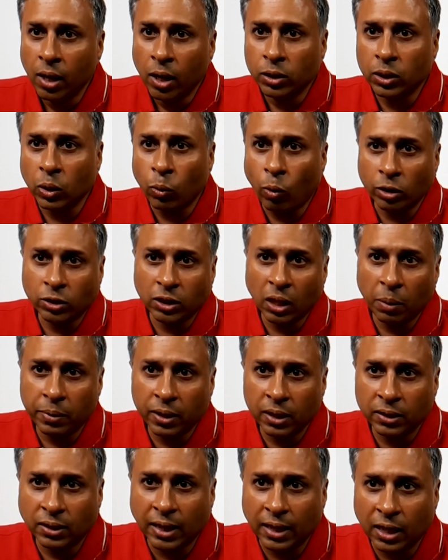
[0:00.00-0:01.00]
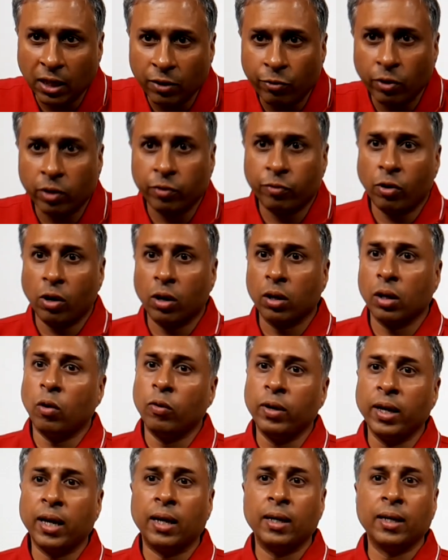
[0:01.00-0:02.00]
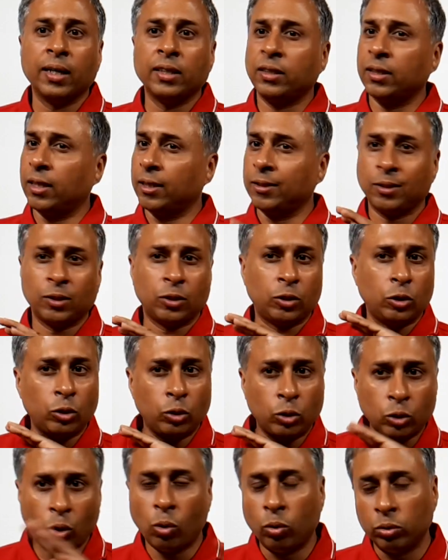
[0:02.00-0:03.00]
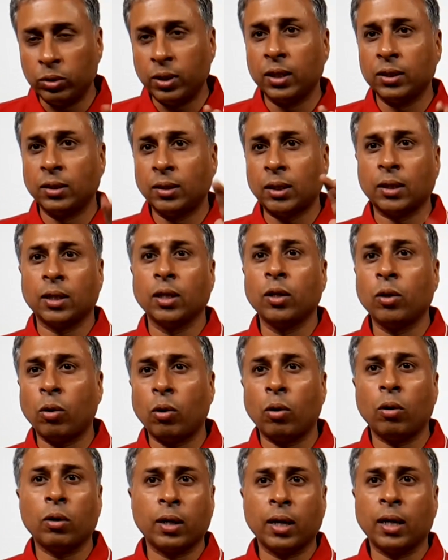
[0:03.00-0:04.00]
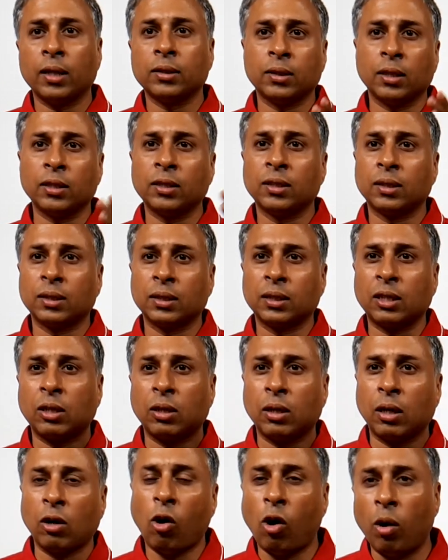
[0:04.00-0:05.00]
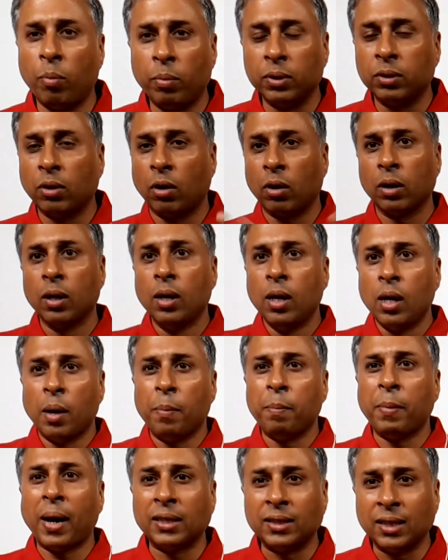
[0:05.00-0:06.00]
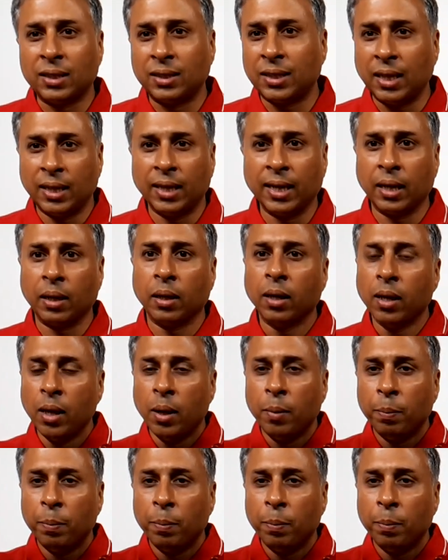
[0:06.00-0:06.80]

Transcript: So what will be the setting for cloudy conditions? No, there is nothing called as a common or a magic setting.